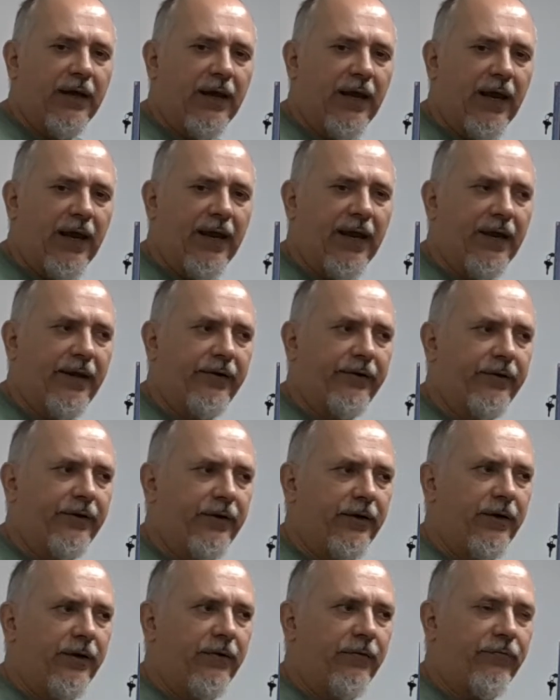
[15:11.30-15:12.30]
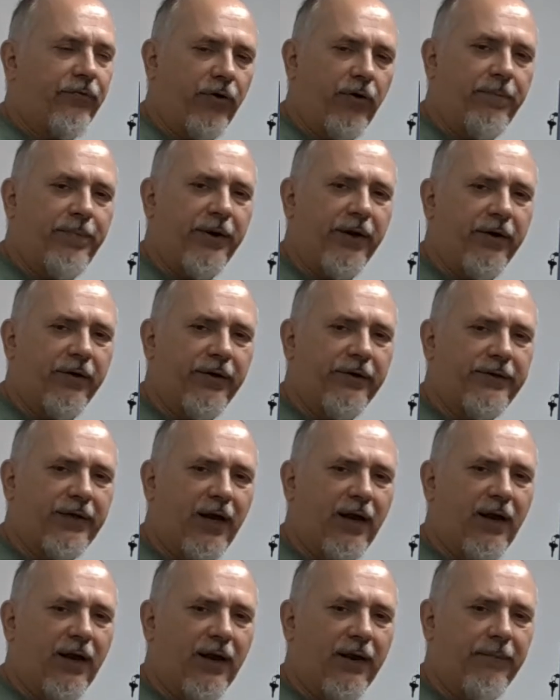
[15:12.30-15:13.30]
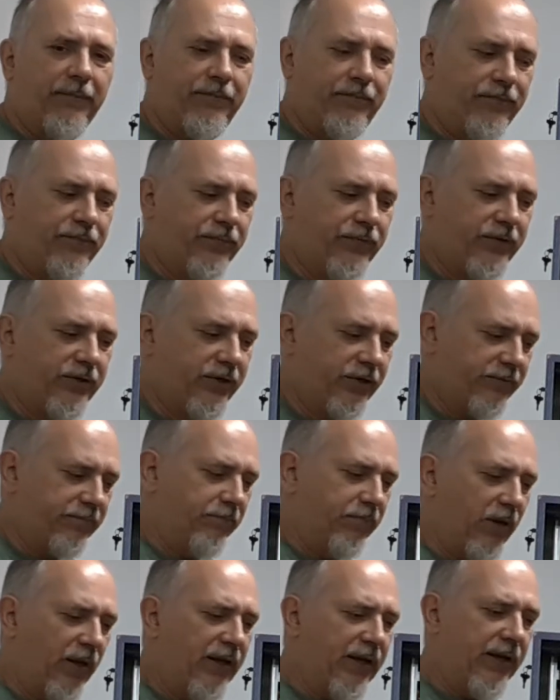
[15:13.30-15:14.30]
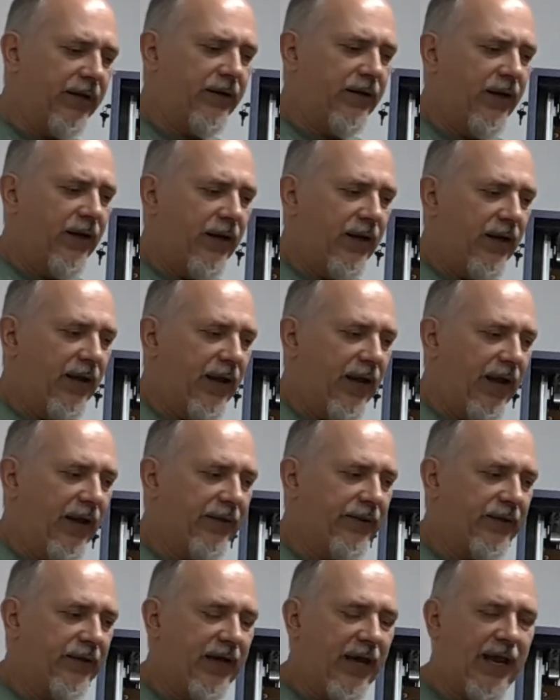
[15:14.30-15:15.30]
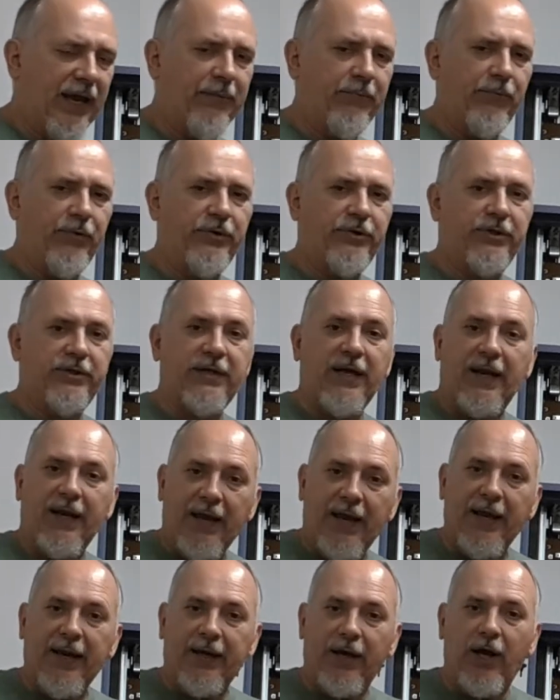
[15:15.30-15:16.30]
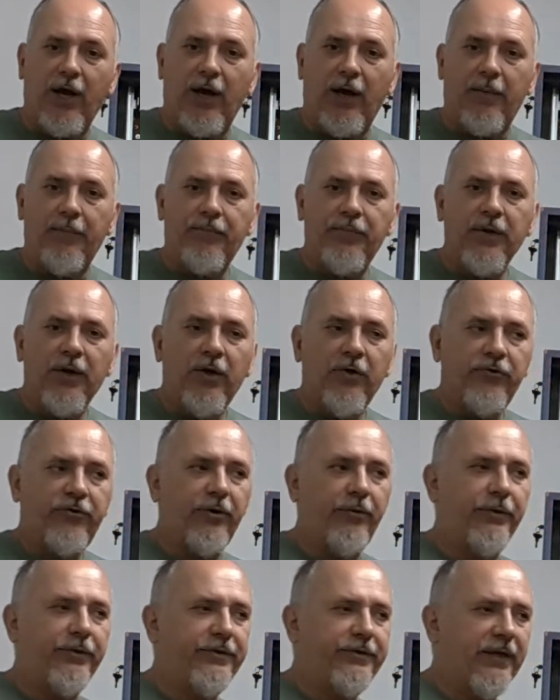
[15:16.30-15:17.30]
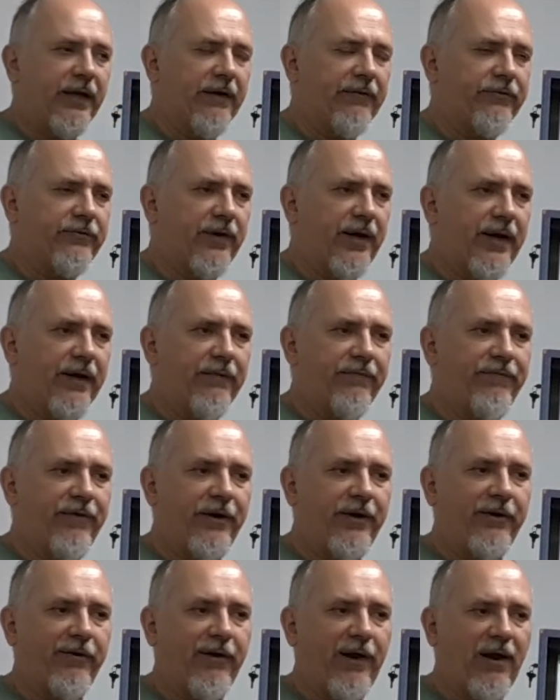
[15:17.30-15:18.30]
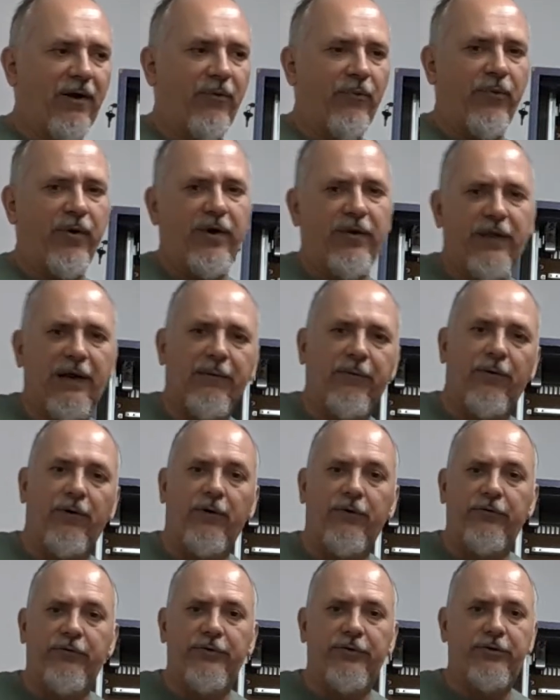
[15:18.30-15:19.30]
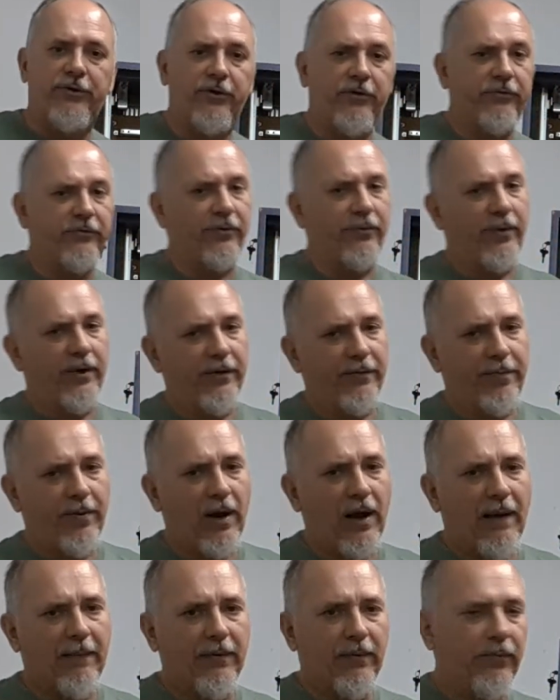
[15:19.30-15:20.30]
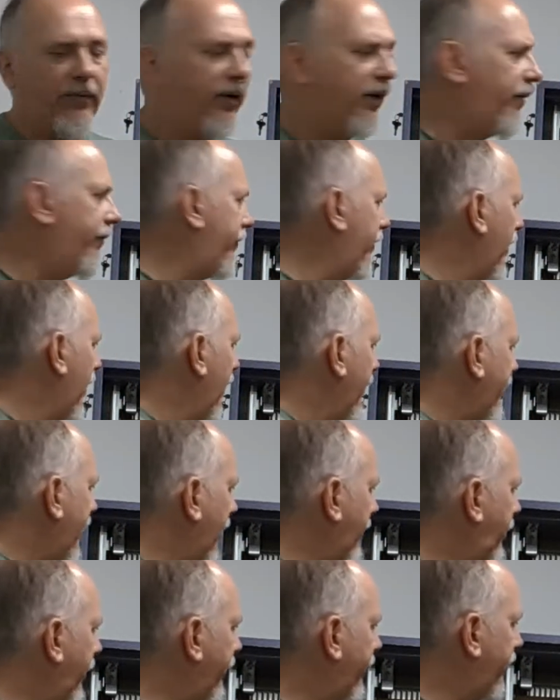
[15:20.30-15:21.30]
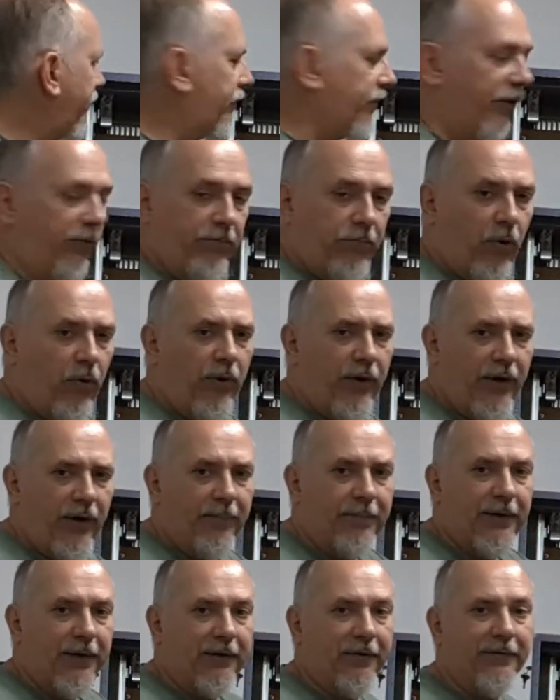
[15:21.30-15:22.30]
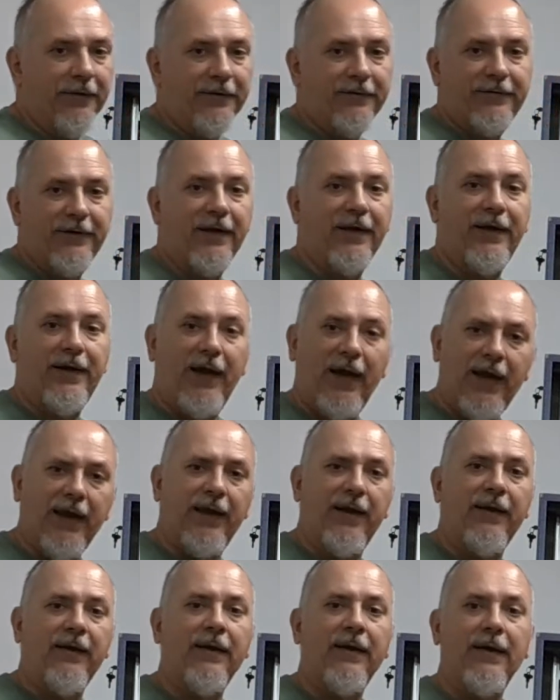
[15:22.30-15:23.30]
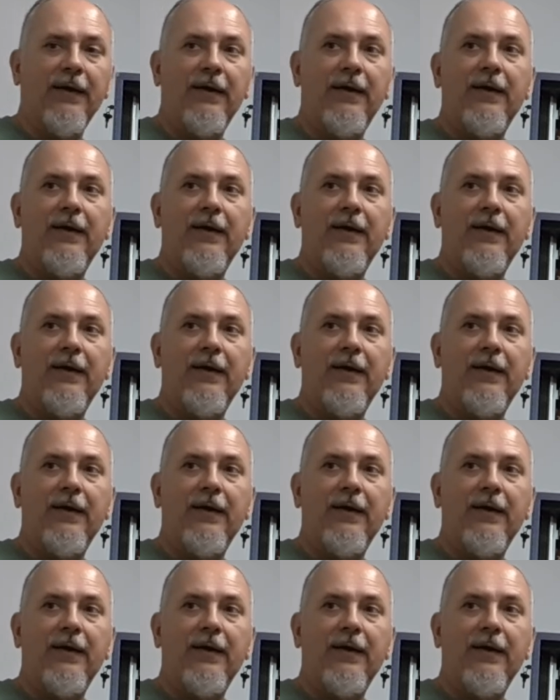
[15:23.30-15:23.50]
and for a period of time just blink and the game would just kind of hang up. So instead of trying to figure out where they were losing juice or where the problem was, they put this little board up here that said, hey,